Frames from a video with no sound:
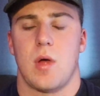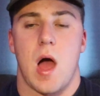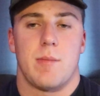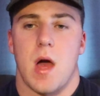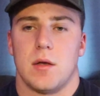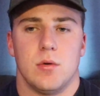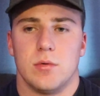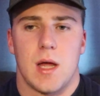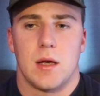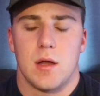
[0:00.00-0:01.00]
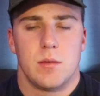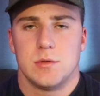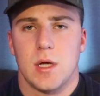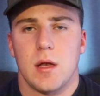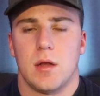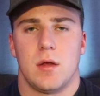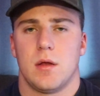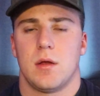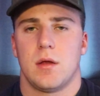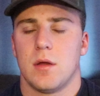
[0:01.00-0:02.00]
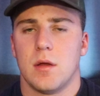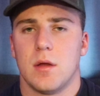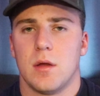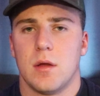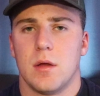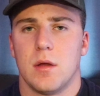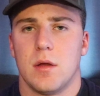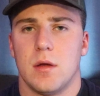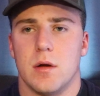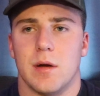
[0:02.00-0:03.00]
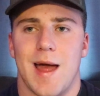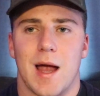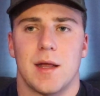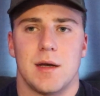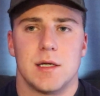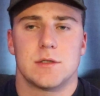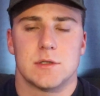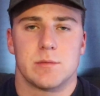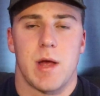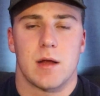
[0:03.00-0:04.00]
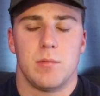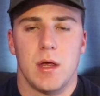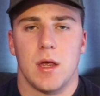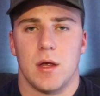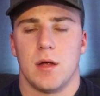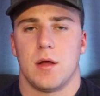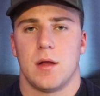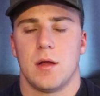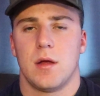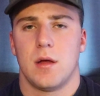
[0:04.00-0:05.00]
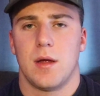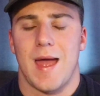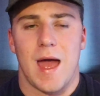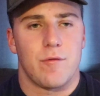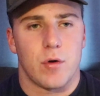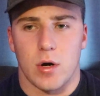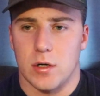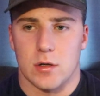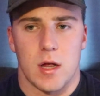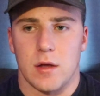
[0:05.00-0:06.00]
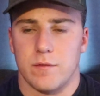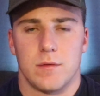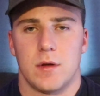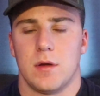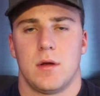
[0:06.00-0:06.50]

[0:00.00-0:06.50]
I'm not doing that dumb shit. You're not going to disrespect me. Ever in your life.